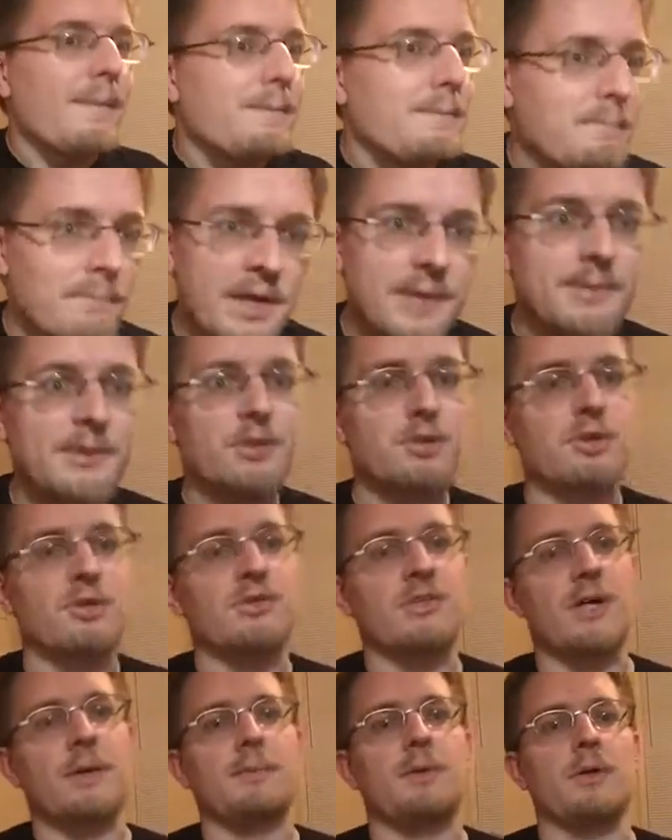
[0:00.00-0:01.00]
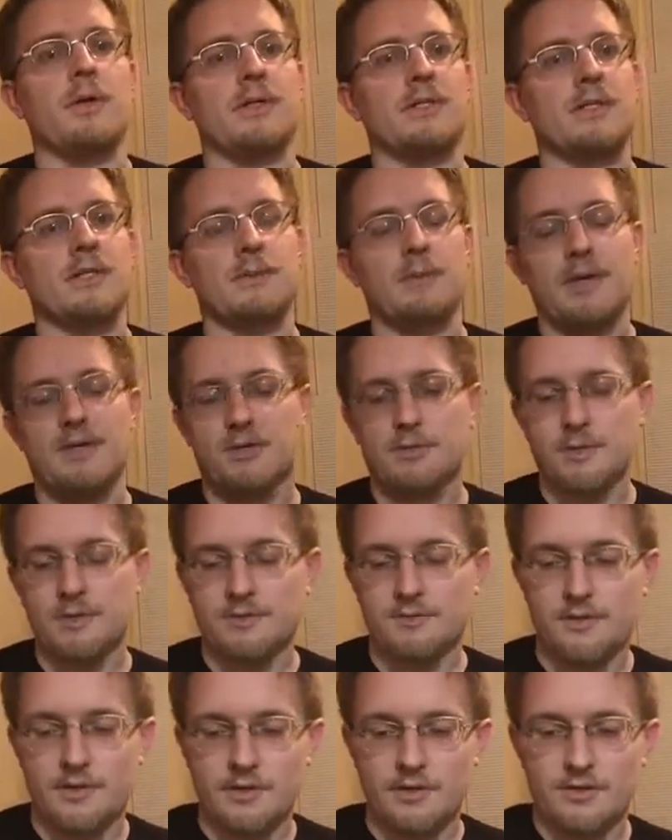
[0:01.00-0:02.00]
maybe you should stop collecting the
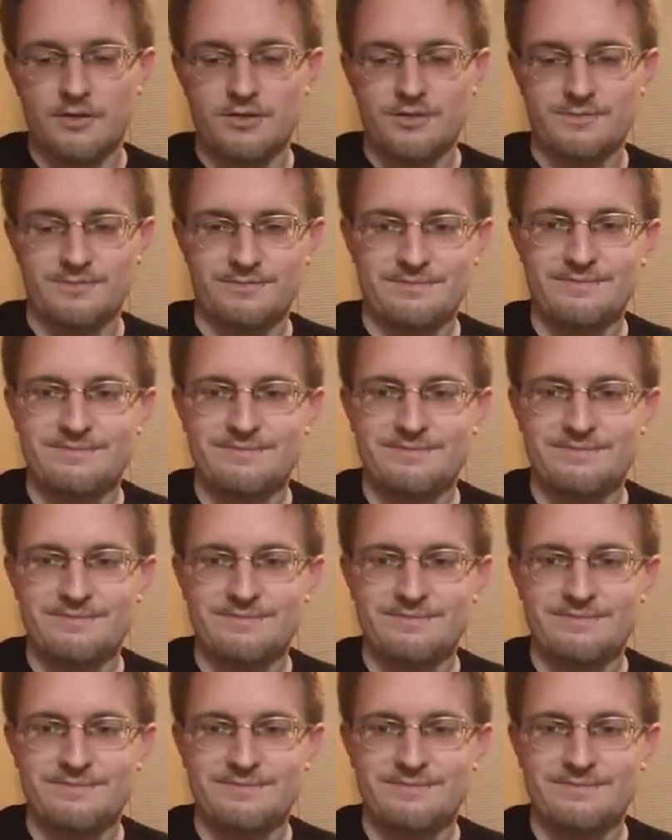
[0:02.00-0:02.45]
Masterpiece figures.